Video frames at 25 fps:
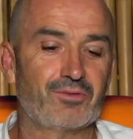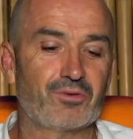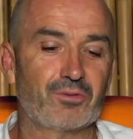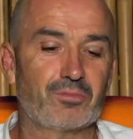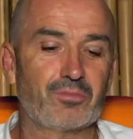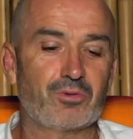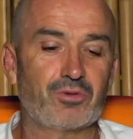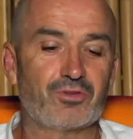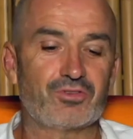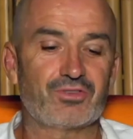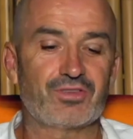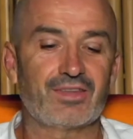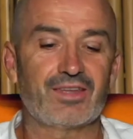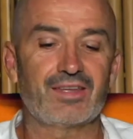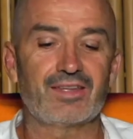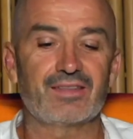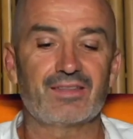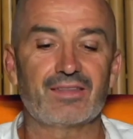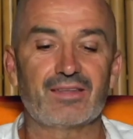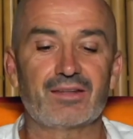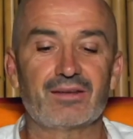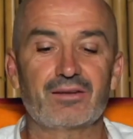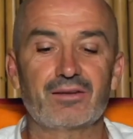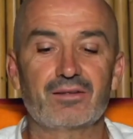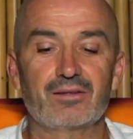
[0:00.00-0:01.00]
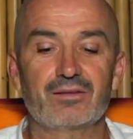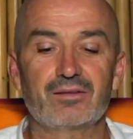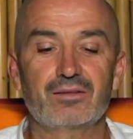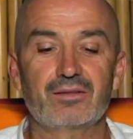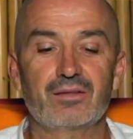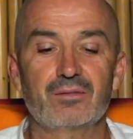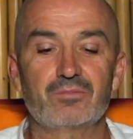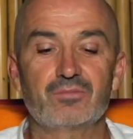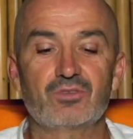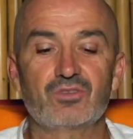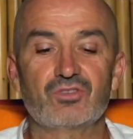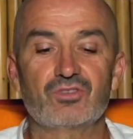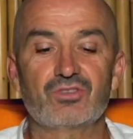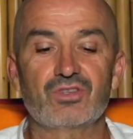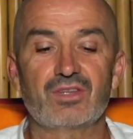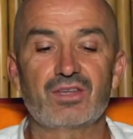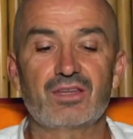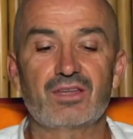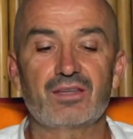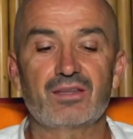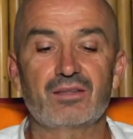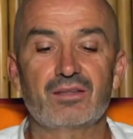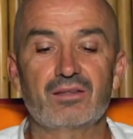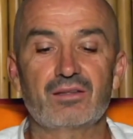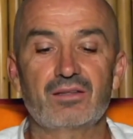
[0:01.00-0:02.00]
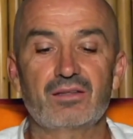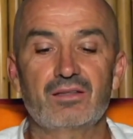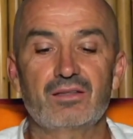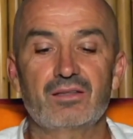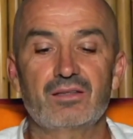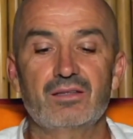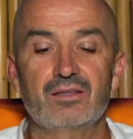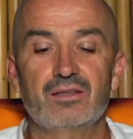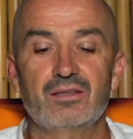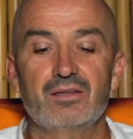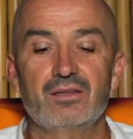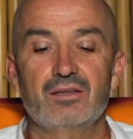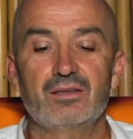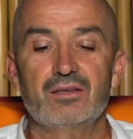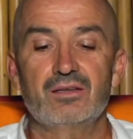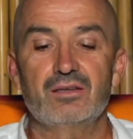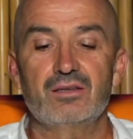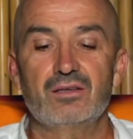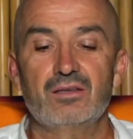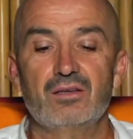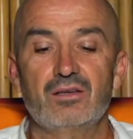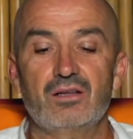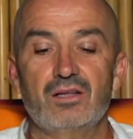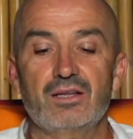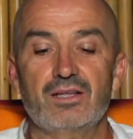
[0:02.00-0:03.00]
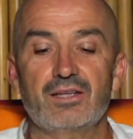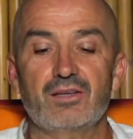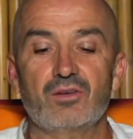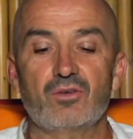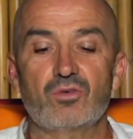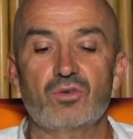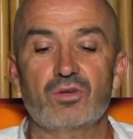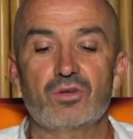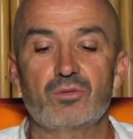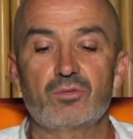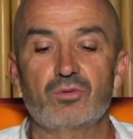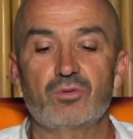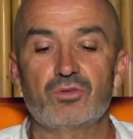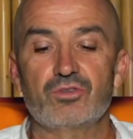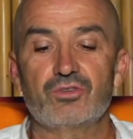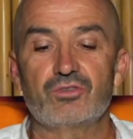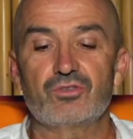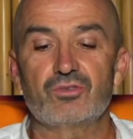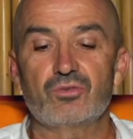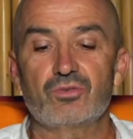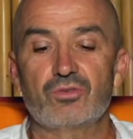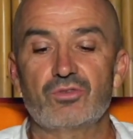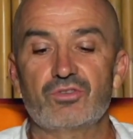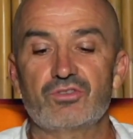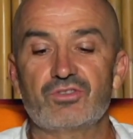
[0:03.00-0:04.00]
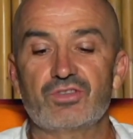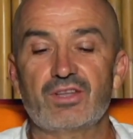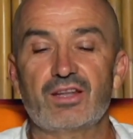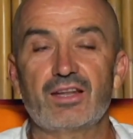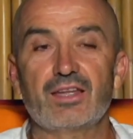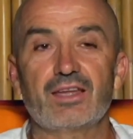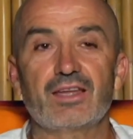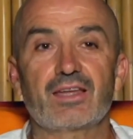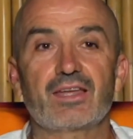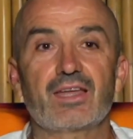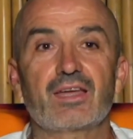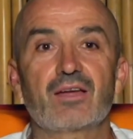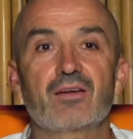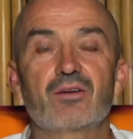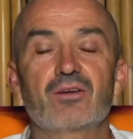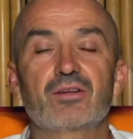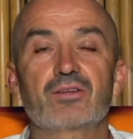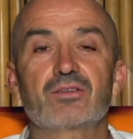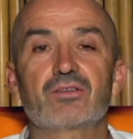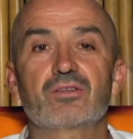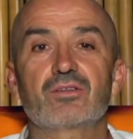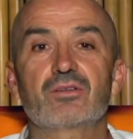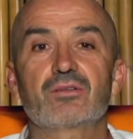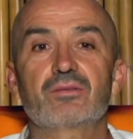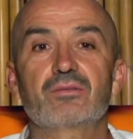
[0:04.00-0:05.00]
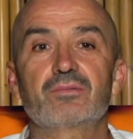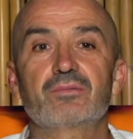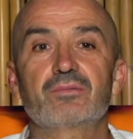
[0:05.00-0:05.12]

I'm not saying that. I'm just saying highly agreeableness or the sellout character